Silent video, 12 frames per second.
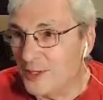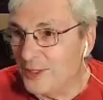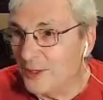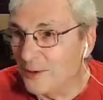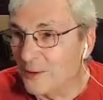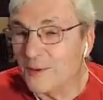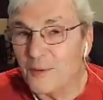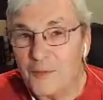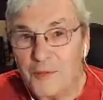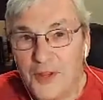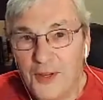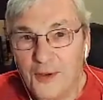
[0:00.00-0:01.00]
or
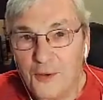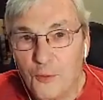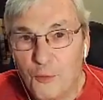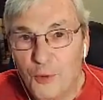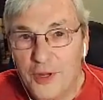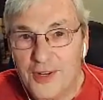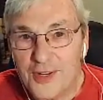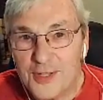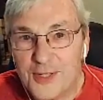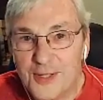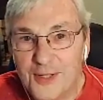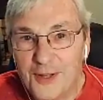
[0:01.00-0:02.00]

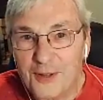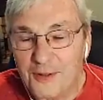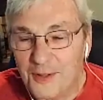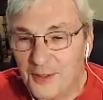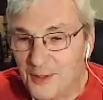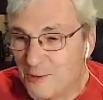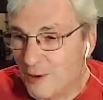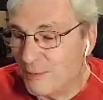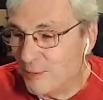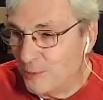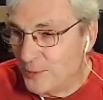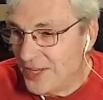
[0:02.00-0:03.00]
witnessed the
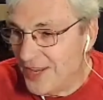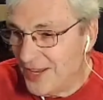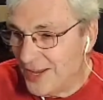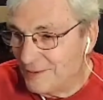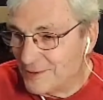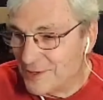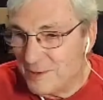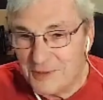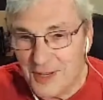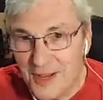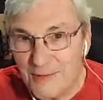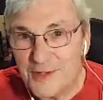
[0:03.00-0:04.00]
trouble we have
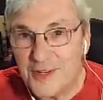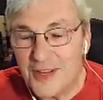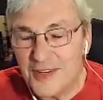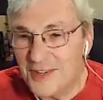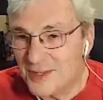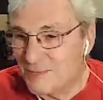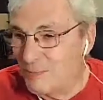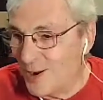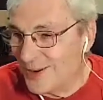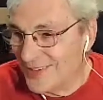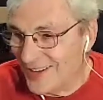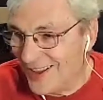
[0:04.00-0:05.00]
sometimes setting this
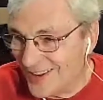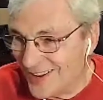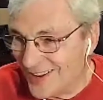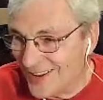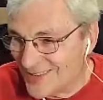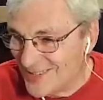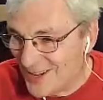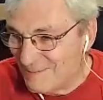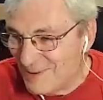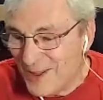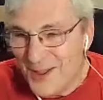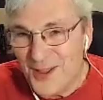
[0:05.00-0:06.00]
broadcast
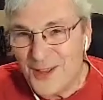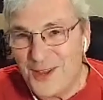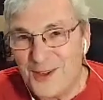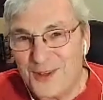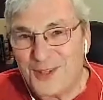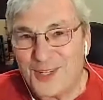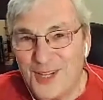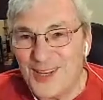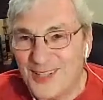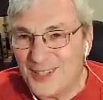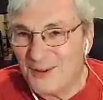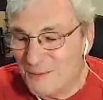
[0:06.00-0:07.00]
up, you
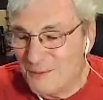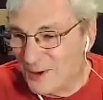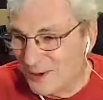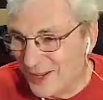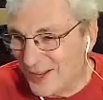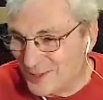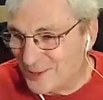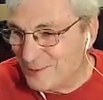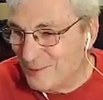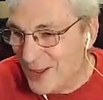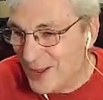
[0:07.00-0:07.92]
think that we've got two